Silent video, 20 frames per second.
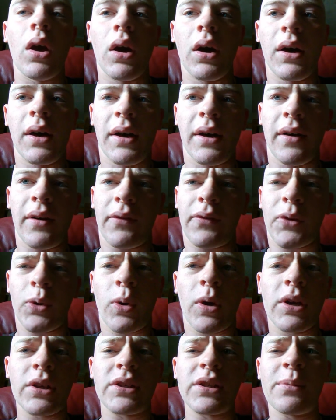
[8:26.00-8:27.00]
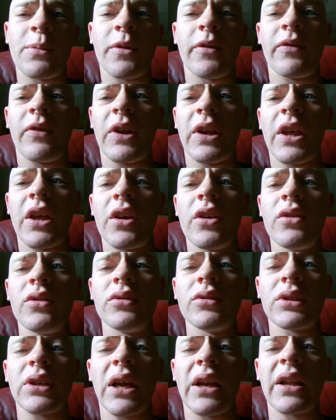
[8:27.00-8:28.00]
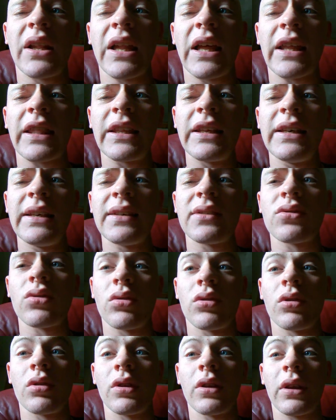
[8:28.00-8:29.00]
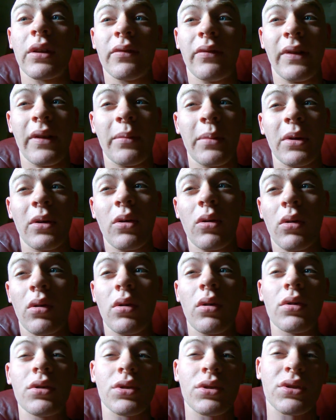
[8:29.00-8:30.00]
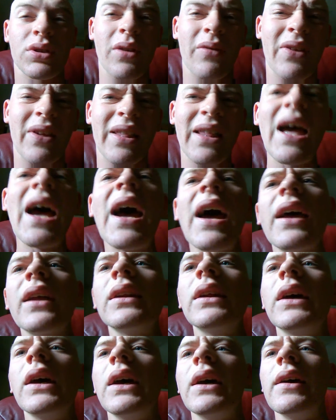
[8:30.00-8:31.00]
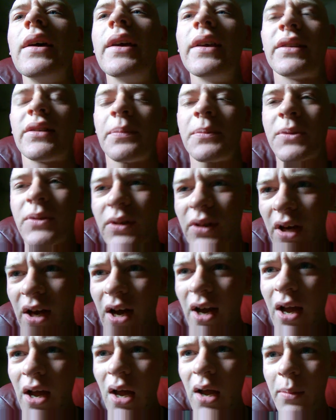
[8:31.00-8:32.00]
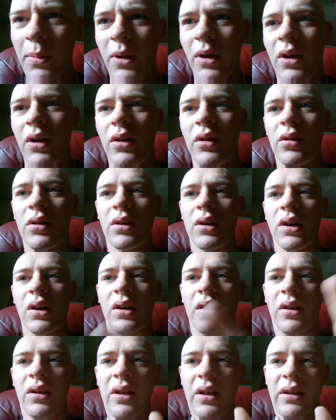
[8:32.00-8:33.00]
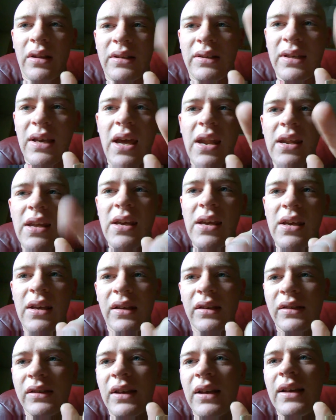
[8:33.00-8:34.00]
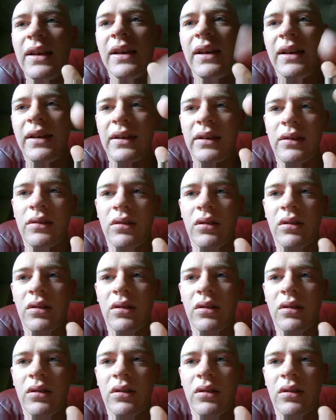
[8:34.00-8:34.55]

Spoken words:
If you want to see more videos kind of like this or like Flaming Gorge or stuff like that, hit subscribe. You can click the settings and